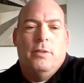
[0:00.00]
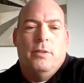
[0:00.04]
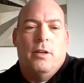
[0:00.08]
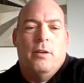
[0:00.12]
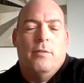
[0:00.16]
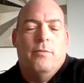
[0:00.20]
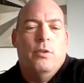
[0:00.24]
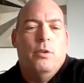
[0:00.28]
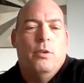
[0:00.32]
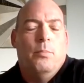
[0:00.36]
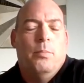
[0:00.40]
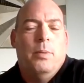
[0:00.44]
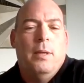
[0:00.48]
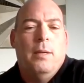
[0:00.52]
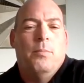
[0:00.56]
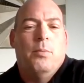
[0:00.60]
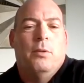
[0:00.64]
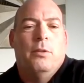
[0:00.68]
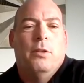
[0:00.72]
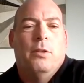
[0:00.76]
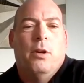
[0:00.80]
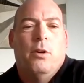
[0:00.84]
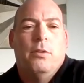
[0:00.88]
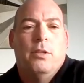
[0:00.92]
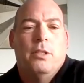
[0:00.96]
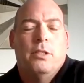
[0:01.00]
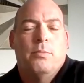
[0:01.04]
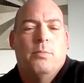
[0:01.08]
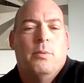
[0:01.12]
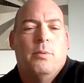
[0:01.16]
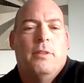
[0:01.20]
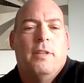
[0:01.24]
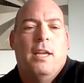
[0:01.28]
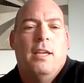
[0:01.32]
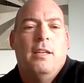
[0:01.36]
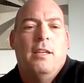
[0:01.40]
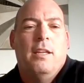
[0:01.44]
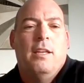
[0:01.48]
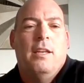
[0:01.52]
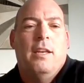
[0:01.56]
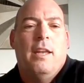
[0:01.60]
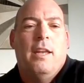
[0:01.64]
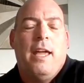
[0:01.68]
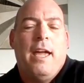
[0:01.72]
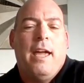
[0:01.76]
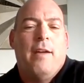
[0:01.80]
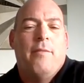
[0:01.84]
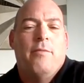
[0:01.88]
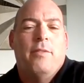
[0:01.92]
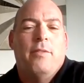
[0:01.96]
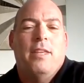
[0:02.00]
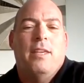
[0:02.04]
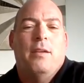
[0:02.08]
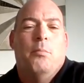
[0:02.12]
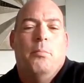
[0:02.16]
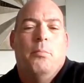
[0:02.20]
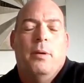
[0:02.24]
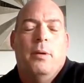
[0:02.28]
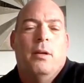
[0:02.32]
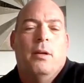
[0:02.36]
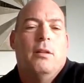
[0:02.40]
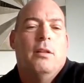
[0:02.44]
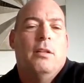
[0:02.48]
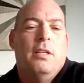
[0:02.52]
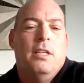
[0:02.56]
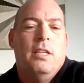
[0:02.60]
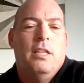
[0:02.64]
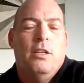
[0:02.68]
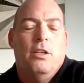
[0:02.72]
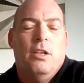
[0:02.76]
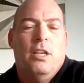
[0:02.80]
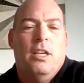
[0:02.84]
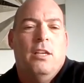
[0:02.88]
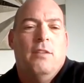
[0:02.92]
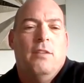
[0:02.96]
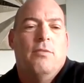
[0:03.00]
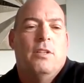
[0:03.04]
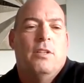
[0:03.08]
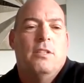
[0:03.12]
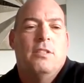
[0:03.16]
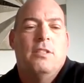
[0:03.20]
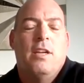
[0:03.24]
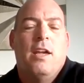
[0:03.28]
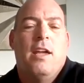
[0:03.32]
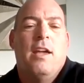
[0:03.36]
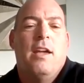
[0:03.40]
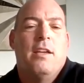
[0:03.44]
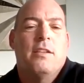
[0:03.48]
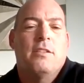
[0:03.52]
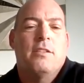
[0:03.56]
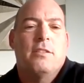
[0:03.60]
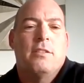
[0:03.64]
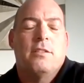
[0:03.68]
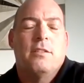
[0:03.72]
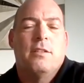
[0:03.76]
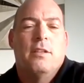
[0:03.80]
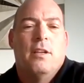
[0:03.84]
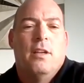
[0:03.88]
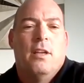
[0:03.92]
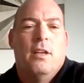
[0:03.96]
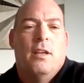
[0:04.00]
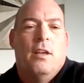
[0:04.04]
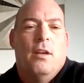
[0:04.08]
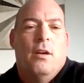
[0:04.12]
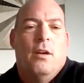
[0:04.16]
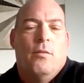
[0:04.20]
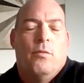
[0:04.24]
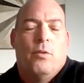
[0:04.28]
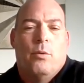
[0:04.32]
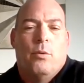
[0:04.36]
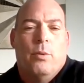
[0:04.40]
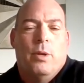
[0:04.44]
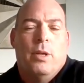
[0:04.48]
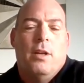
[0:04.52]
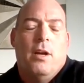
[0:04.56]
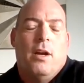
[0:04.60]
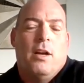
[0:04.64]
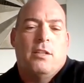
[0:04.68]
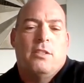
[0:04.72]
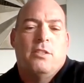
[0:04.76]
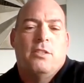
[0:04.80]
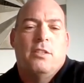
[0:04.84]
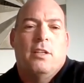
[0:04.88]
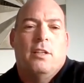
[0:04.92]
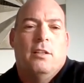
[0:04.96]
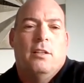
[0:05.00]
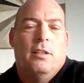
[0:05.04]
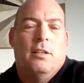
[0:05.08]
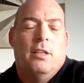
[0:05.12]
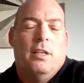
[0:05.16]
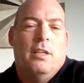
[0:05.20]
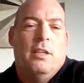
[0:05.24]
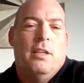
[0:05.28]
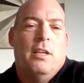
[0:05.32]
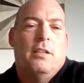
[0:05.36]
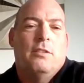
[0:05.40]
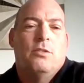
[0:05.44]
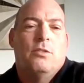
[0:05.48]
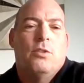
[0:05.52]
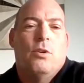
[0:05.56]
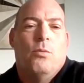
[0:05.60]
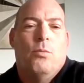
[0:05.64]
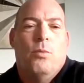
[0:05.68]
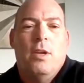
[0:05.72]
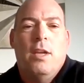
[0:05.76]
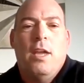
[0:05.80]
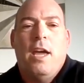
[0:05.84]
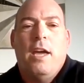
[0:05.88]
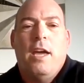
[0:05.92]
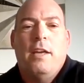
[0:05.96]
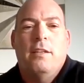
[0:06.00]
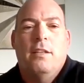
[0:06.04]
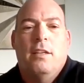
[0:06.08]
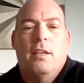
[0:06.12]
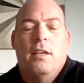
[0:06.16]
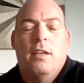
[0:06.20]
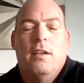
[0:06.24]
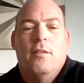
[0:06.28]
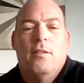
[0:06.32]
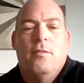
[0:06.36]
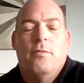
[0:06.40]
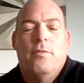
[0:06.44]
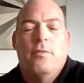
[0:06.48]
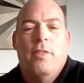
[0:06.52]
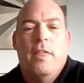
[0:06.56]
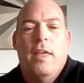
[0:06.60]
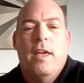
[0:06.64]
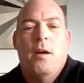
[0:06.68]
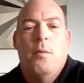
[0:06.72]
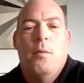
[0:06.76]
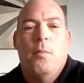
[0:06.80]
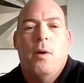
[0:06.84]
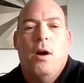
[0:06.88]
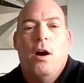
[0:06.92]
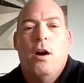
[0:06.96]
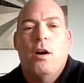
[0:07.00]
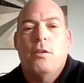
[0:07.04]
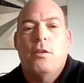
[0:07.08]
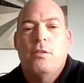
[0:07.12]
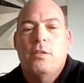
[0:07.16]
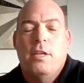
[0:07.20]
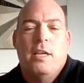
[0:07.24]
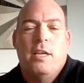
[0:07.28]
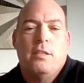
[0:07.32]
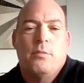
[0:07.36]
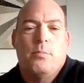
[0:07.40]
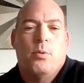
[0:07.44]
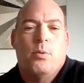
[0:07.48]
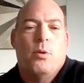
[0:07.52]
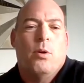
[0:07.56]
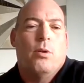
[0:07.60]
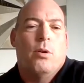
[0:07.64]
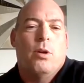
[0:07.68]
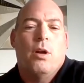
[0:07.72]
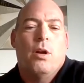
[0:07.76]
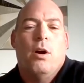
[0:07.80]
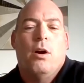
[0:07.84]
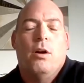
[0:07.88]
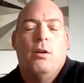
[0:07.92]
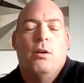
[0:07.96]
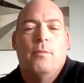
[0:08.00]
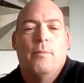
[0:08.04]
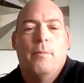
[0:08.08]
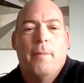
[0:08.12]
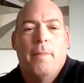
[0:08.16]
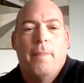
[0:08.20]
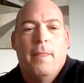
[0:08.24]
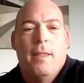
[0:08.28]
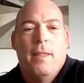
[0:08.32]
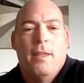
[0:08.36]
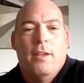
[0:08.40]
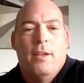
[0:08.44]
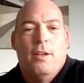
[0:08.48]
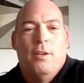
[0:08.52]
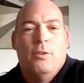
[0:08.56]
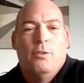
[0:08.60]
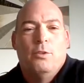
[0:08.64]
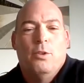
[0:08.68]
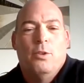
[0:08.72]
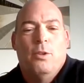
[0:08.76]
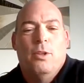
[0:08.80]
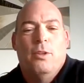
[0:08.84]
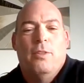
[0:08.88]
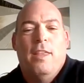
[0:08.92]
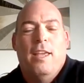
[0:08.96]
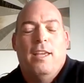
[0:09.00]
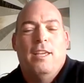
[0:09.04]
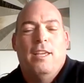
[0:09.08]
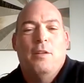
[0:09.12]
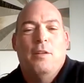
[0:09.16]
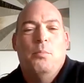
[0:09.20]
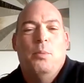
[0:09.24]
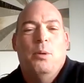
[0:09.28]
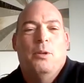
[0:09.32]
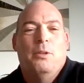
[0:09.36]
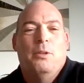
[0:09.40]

very few people know this, but they didn't have the ability to even test for redox signaling. And so we had to give them our test protocol so that they could